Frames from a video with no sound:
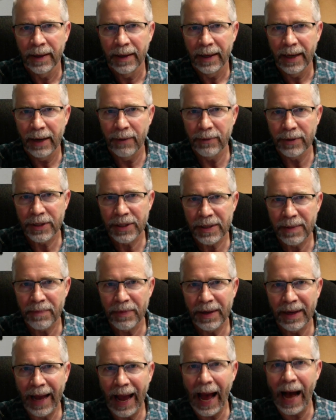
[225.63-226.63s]
It was
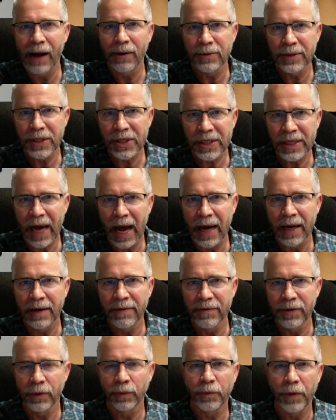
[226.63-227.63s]
something outside
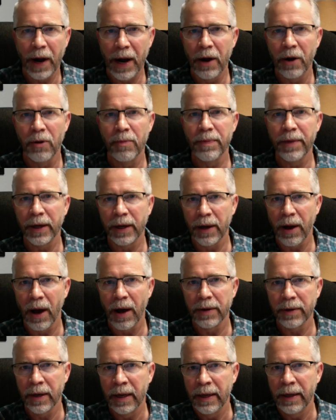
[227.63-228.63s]
of the realm that
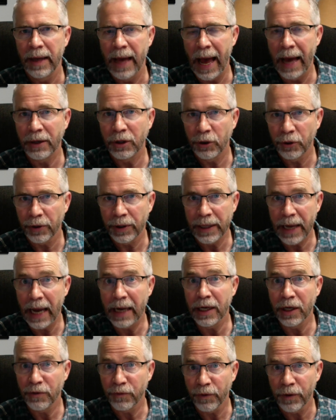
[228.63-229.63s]
God had
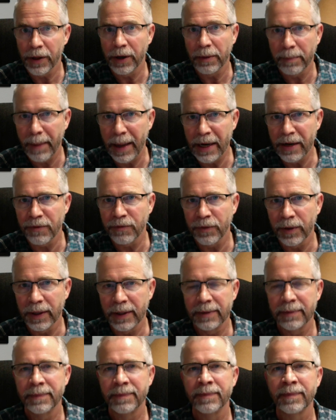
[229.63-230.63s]
created for their
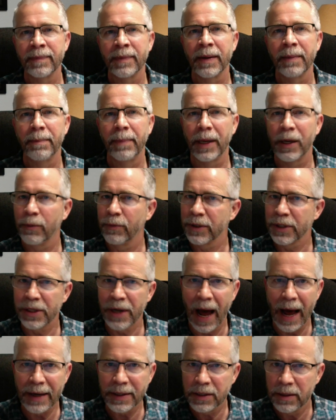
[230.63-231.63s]
benefit, but it was
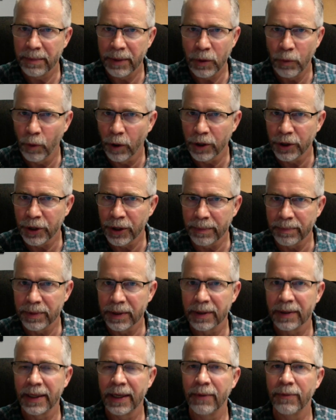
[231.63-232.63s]
not to be worshiped.
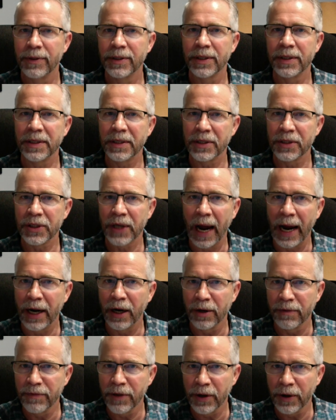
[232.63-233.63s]
It was a
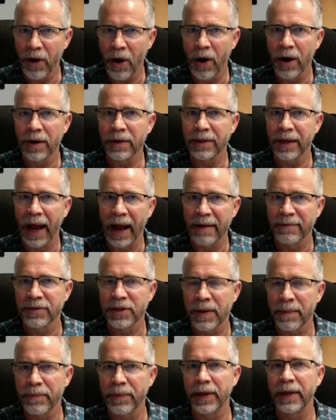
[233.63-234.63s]
desire of their heart to have
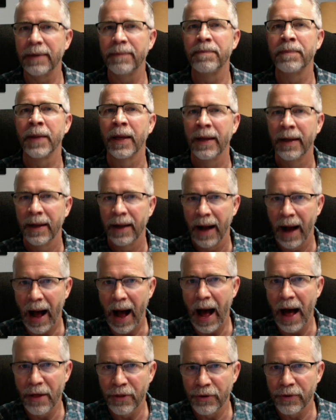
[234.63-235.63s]
something
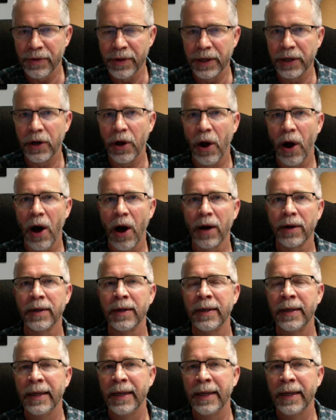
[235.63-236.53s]
other than God.